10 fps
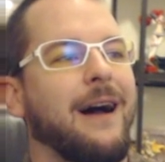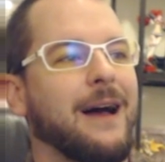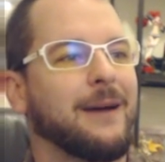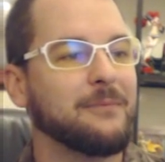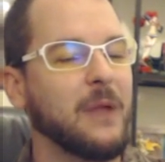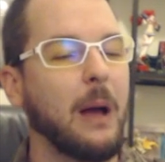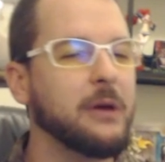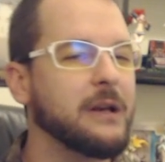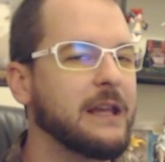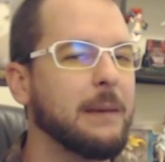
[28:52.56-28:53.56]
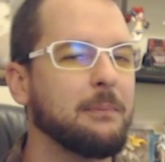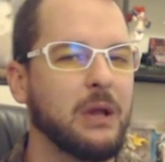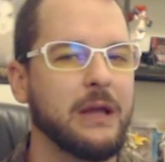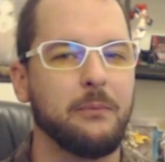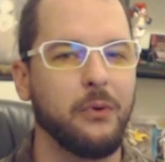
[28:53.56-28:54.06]
I'm gonna keep
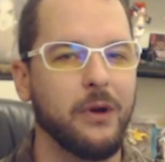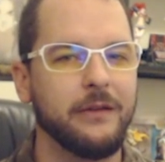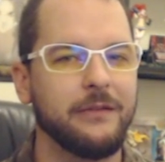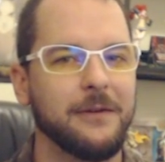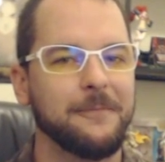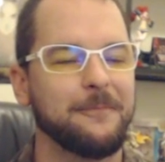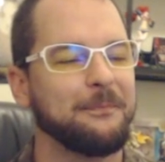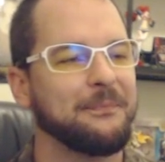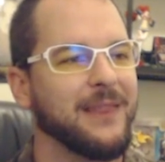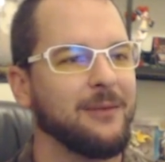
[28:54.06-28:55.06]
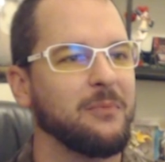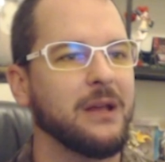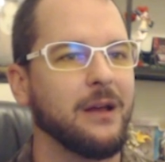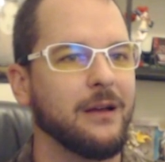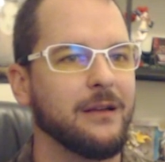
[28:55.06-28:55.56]
playing Priest,
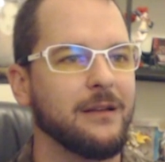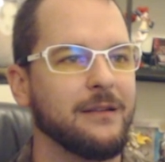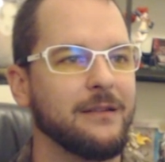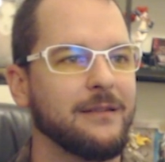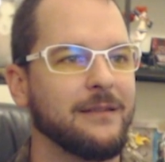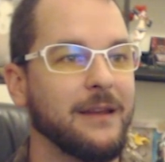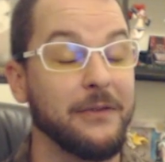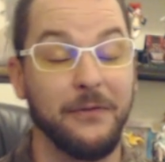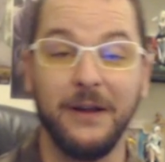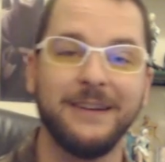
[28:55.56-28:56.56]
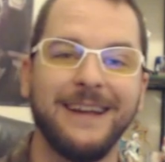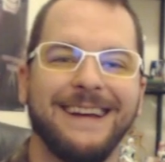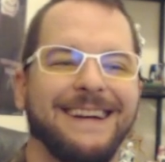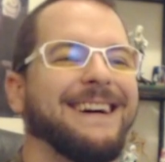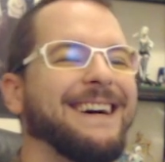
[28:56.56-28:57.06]
because it's fun.
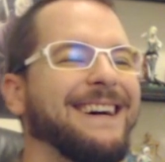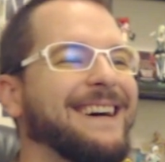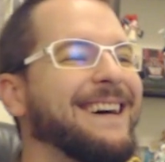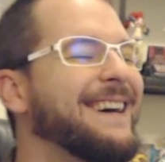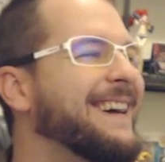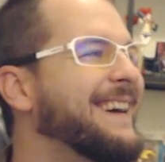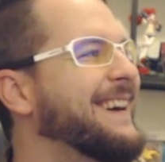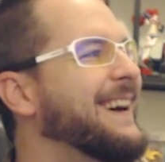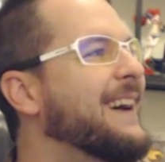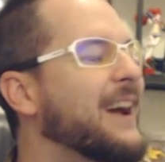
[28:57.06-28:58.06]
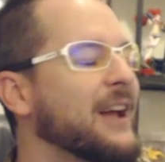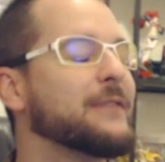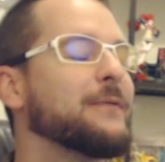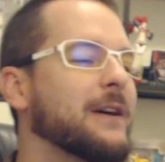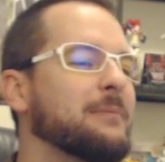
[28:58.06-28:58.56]

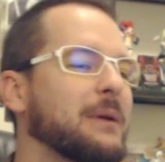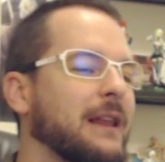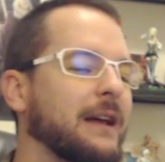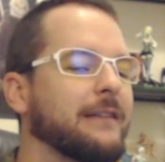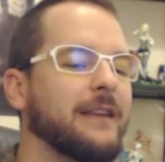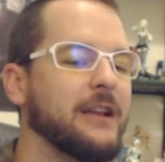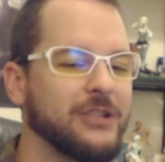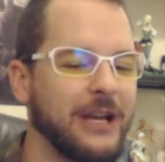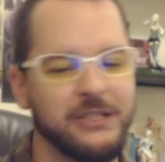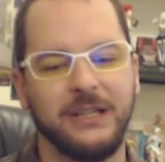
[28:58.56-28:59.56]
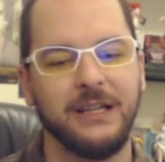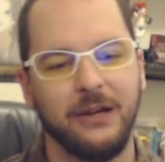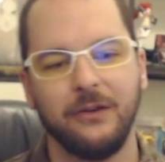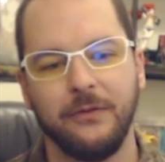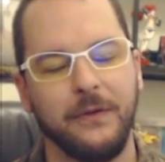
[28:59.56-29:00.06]
It's fun, but like I said, changing gears